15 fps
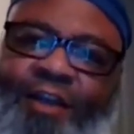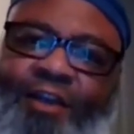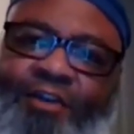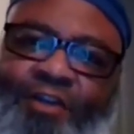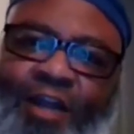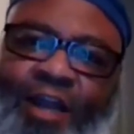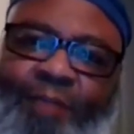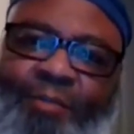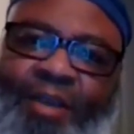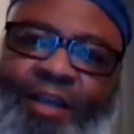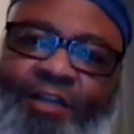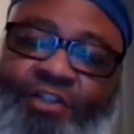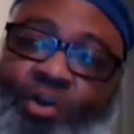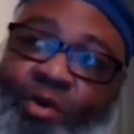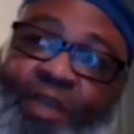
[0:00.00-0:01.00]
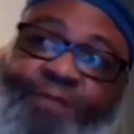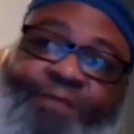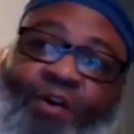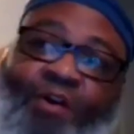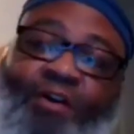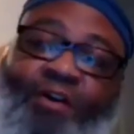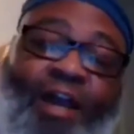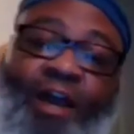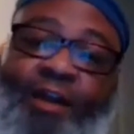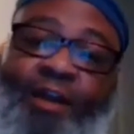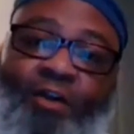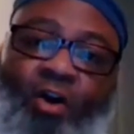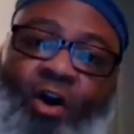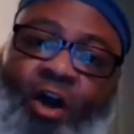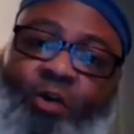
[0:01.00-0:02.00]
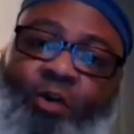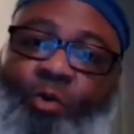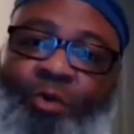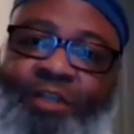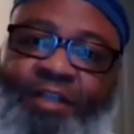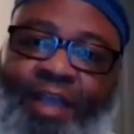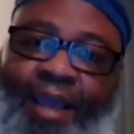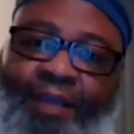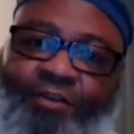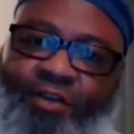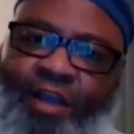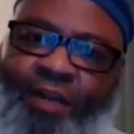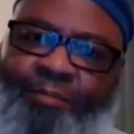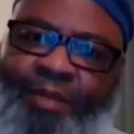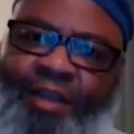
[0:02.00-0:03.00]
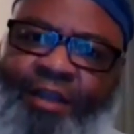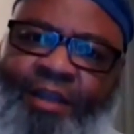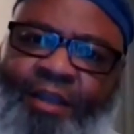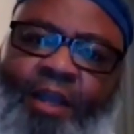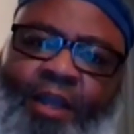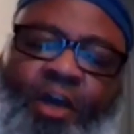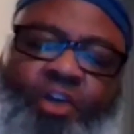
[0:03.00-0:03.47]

You know what I mean? So he felt kind of awkward with that. You know what I mean?